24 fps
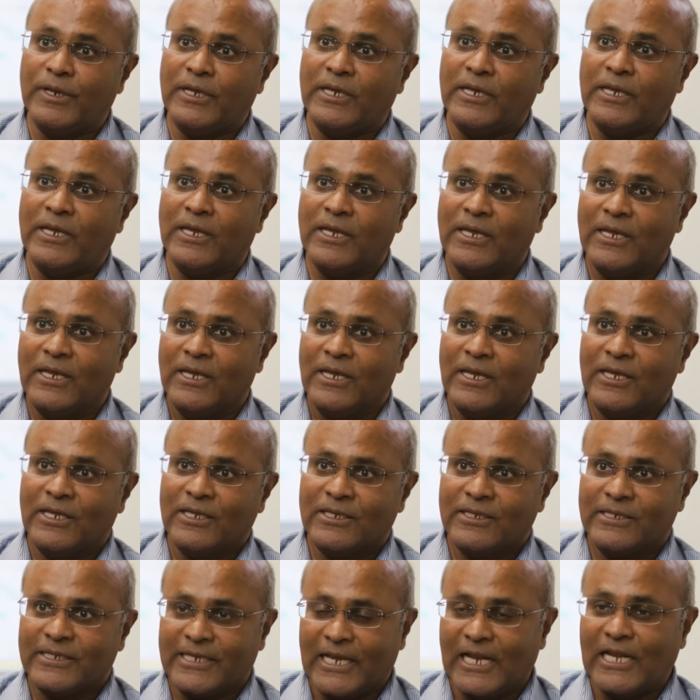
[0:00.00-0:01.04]
me
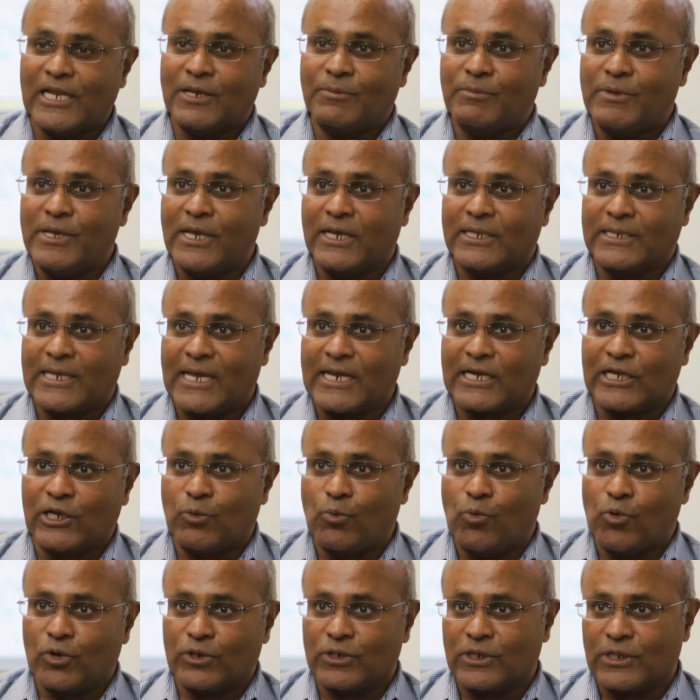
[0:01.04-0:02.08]
telling me exactly
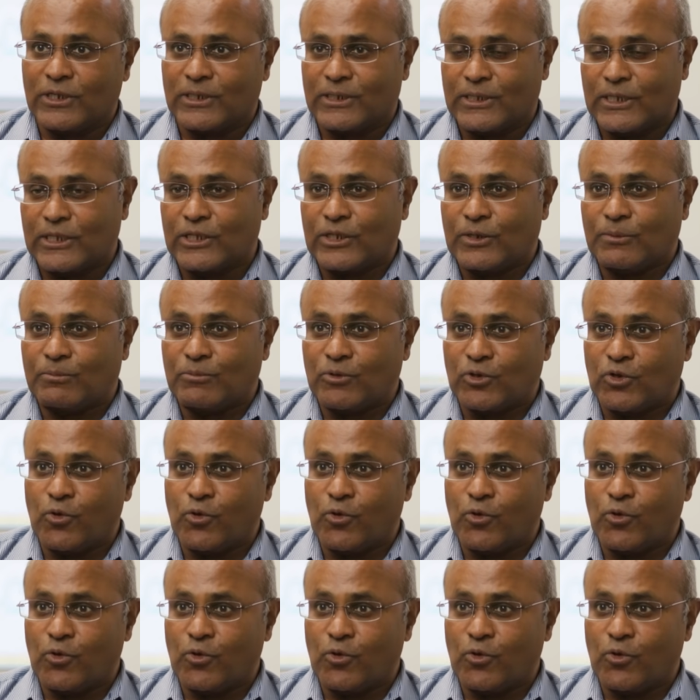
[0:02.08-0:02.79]
what the system's